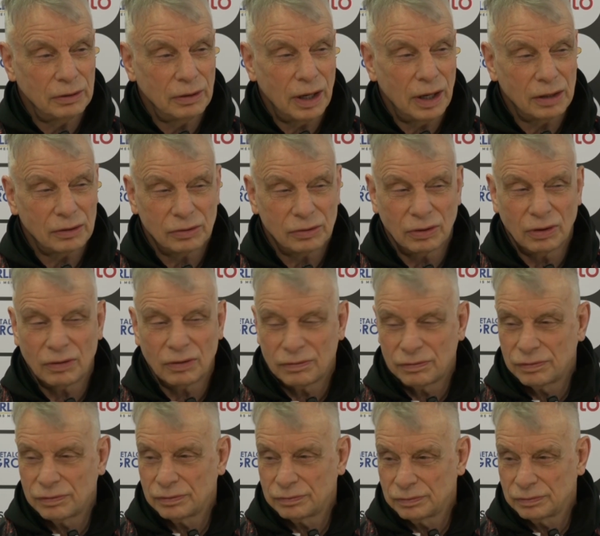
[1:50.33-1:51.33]
Now, I thought
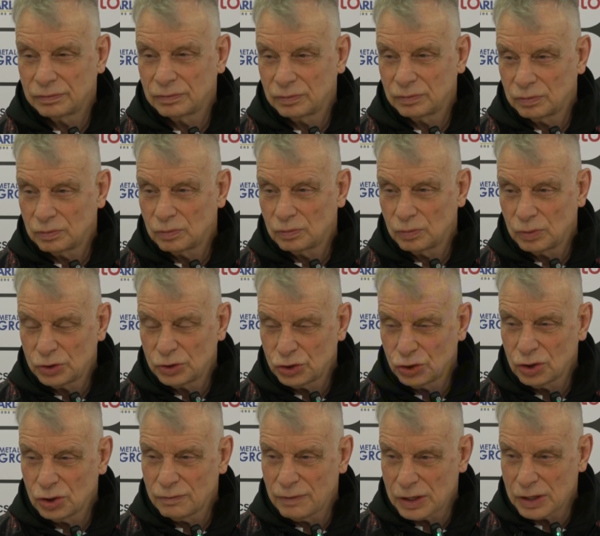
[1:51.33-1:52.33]
we
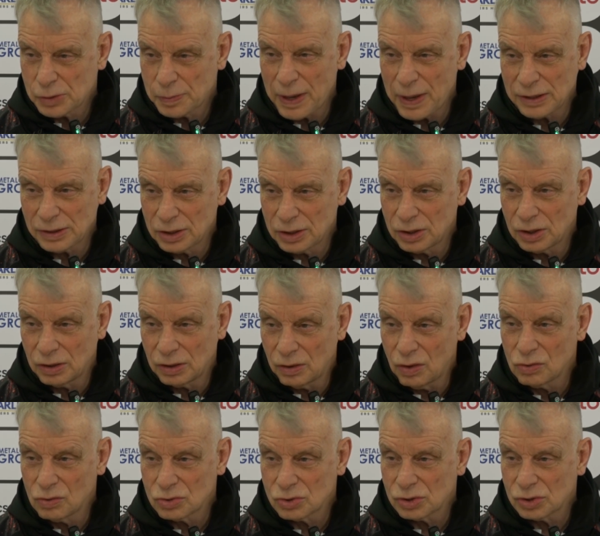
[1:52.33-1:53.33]
should have expected that
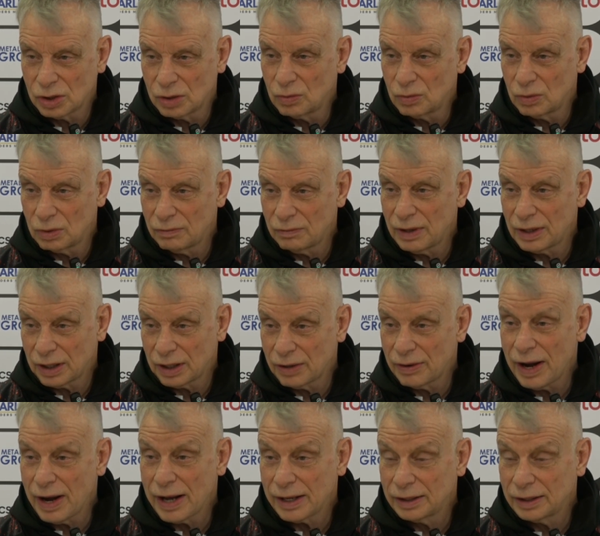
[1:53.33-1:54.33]
Hunslet would have had a
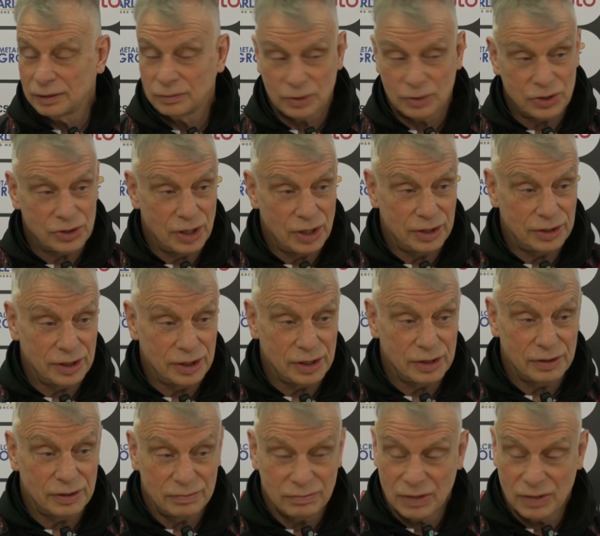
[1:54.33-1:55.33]
crack, which they
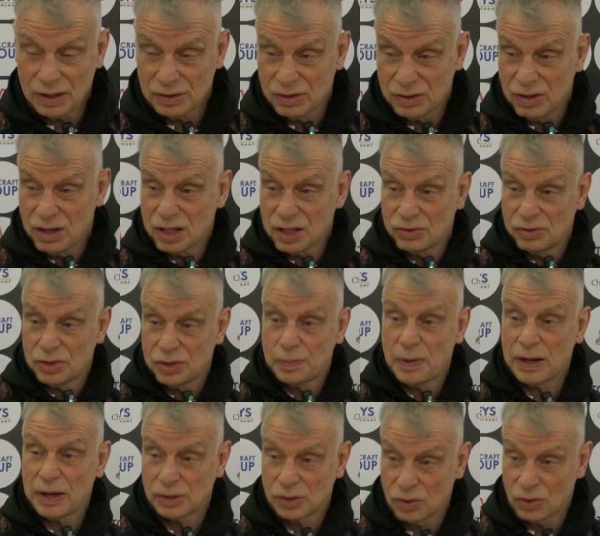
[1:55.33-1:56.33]
did, and so that's
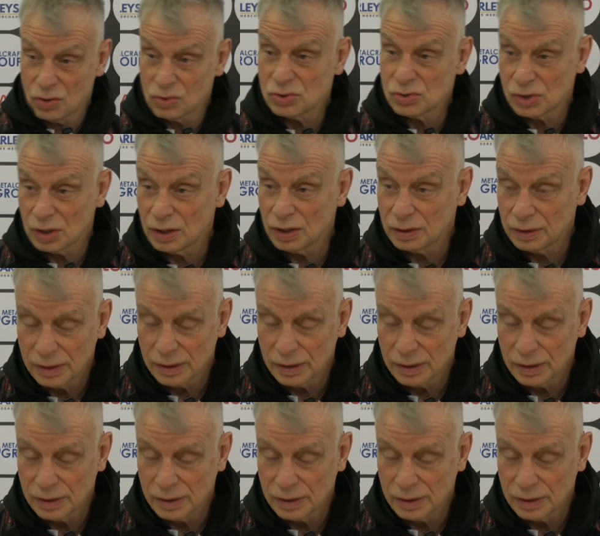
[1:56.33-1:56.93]
respect to Hunslet.